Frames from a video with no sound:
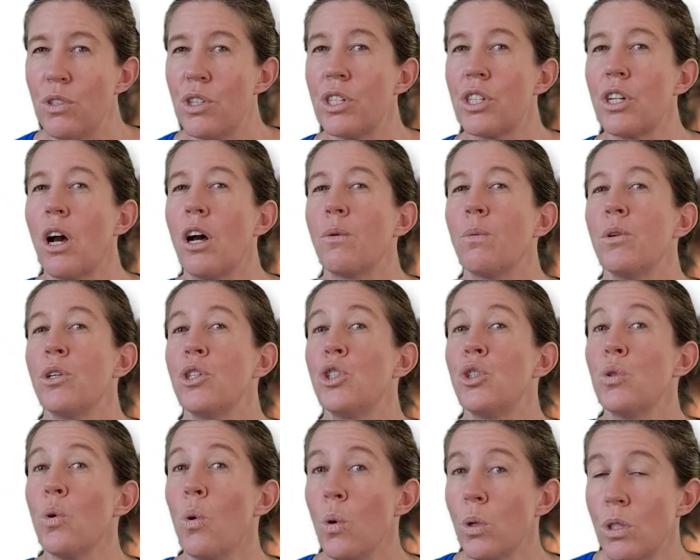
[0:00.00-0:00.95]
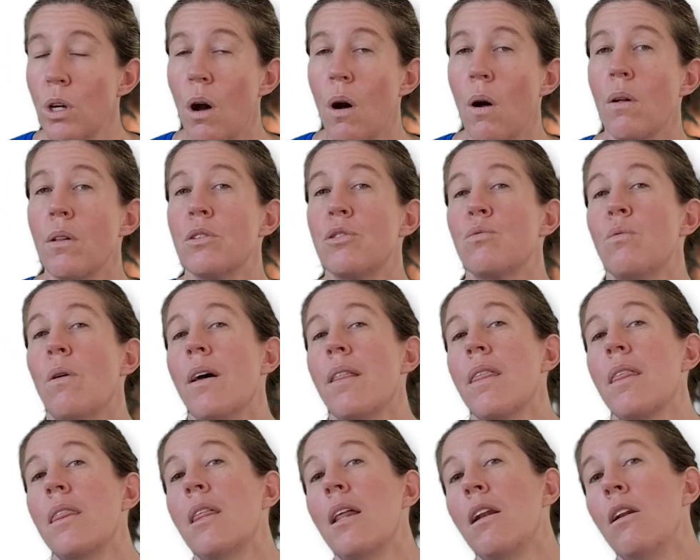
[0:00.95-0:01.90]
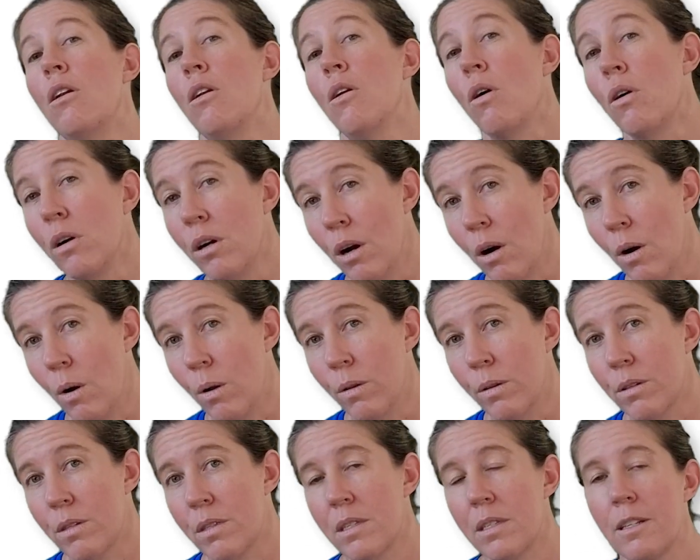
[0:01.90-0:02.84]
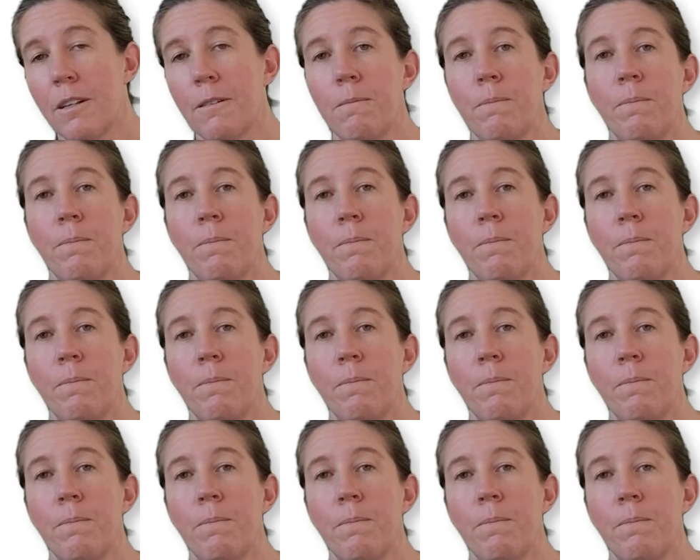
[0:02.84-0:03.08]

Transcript: Start with shorter holds rather than longer holds.